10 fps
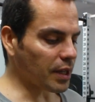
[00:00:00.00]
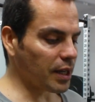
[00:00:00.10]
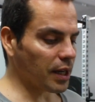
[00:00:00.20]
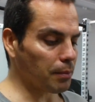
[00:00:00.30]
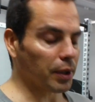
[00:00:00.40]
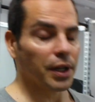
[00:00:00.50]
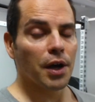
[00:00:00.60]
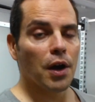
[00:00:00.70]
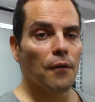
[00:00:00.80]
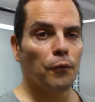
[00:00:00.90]
But
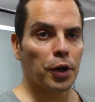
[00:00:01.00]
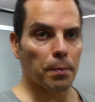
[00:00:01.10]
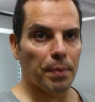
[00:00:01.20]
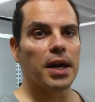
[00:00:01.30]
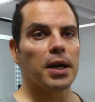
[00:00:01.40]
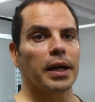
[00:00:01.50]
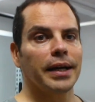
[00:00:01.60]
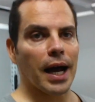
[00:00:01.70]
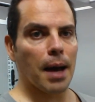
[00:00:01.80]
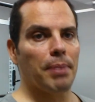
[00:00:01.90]
for your
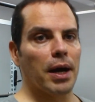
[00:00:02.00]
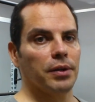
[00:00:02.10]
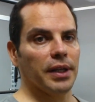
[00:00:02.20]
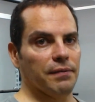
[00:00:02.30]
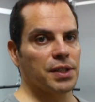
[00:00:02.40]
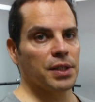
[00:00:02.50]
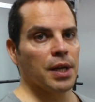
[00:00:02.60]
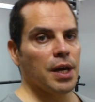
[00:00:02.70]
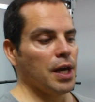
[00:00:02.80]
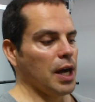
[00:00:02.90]
big compound
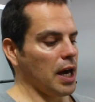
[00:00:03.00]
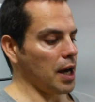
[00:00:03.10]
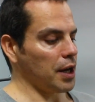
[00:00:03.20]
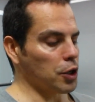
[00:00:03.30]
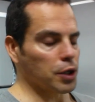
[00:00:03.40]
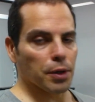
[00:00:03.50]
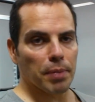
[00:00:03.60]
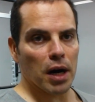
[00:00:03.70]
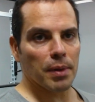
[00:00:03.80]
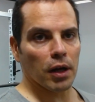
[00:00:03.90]
lifts, your
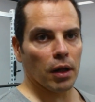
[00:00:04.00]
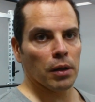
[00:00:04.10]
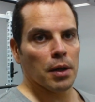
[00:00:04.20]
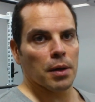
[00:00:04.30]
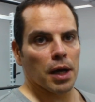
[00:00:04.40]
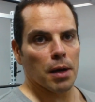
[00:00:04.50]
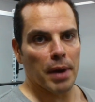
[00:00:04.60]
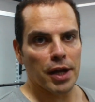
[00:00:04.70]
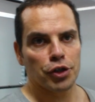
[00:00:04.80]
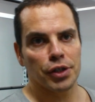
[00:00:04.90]
barbell
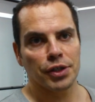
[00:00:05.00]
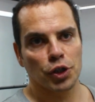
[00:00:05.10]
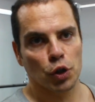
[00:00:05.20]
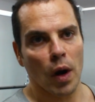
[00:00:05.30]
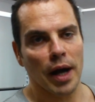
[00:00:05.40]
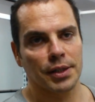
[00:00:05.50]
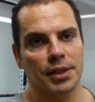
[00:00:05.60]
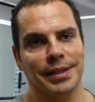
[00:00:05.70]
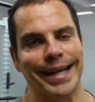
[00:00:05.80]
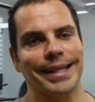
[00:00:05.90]
benches,
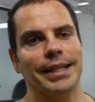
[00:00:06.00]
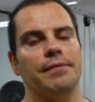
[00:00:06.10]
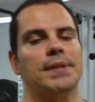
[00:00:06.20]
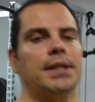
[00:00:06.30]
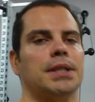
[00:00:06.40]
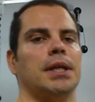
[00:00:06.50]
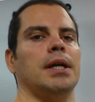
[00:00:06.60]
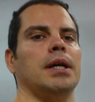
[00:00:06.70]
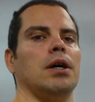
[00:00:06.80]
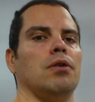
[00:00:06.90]
squats, deadlifts,
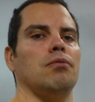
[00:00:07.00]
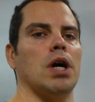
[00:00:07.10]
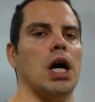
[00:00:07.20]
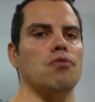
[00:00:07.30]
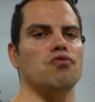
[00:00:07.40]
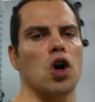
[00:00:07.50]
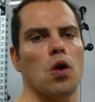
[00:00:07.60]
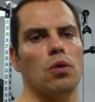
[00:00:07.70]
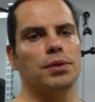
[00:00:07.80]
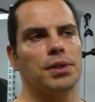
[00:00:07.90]

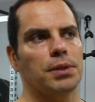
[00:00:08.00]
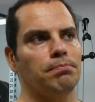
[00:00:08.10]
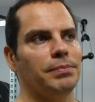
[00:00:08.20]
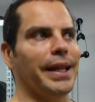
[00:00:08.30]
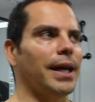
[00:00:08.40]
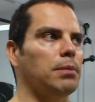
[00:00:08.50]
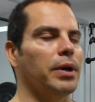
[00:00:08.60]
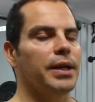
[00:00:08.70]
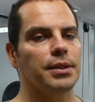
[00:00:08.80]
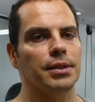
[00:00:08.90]
rows, leg
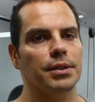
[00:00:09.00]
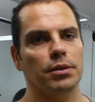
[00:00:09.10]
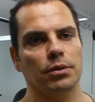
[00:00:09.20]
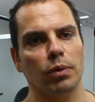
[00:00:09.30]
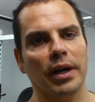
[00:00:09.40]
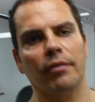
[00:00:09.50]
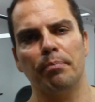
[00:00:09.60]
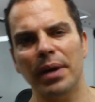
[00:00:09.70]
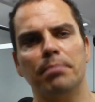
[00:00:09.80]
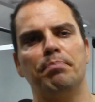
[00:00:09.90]
presses, whatever,
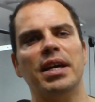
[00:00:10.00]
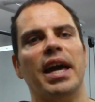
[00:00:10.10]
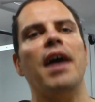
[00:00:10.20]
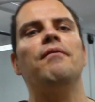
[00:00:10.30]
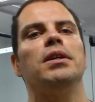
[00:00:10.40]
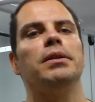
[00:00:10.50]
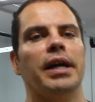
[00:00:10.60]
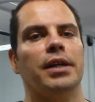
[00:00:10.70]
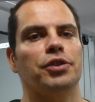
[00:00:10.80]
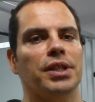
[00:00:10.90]
big
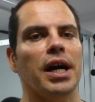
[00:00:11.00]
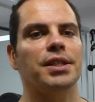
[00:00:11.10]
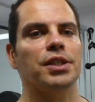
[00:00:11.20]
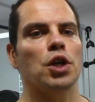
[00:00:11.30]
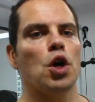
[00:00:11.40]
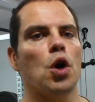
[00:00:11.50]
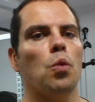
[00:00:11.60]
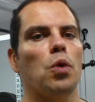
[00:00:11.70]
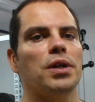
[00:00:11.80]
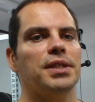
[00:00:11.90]
heavy exercises,
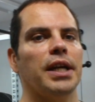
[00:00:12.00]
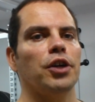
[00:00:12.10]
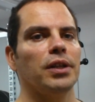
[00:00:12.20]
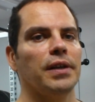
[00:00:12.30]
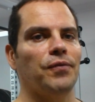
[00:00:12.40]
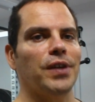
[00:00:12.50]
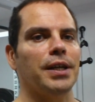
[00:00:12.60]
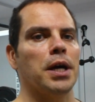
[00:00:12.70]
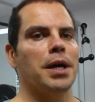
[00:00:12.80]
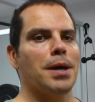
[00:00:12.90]
ones that you're
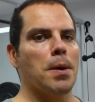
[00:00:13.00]
lifting